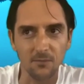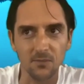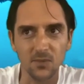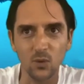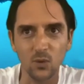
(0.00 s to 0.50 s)

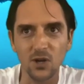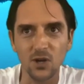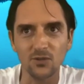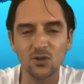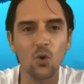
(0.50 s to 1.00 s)
We
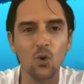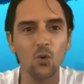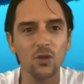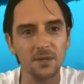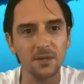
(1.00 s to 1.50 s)
don't call
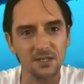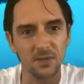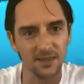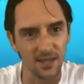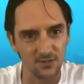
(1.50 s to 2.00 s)
them into
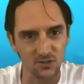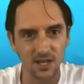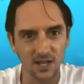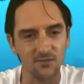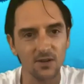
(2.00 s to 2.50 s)
being. They just
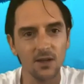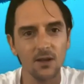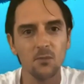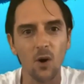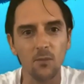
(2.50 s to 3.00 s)
kind of
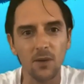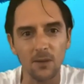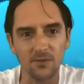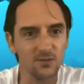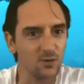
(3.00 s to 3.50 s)
pop up.
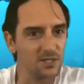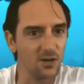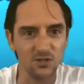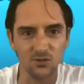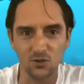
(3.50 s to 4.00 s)
If someone
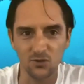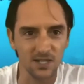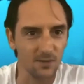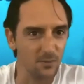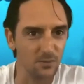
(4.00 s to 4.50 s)
tells you choose a
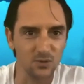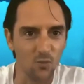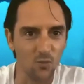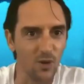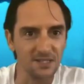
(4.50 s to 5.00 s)
number between
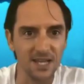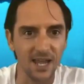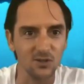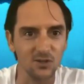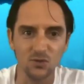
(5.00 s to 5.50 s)
1 and
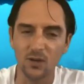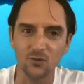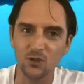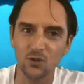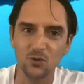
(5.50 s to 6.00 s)
10, you don't
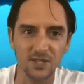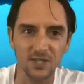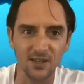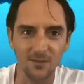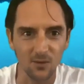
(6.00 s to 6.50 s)
choose that
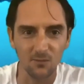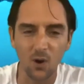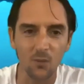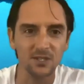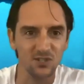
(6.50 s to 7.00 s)
number. It
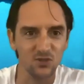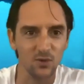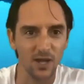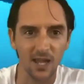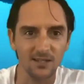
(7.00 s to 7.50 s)
pops into your
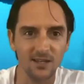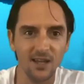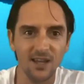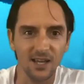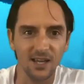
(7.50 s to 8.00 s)
head
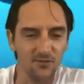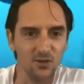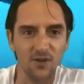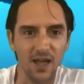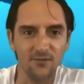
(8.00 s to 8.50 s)
and either
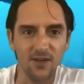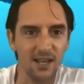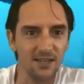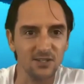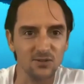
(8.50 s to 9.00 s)
you
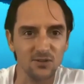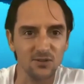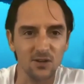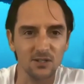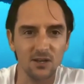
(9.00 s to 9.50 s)
validate it or
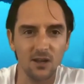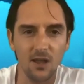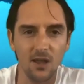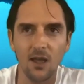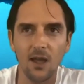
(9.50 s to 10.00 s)
not.
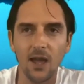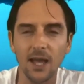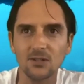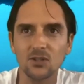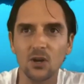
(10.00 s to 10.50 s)

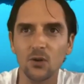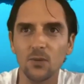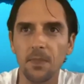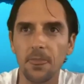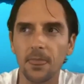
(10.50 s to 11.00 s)
And so,
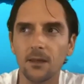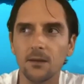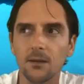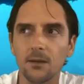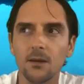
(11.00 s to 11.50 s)

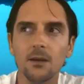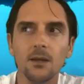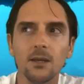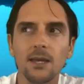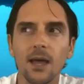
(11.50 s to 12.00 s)
yeah,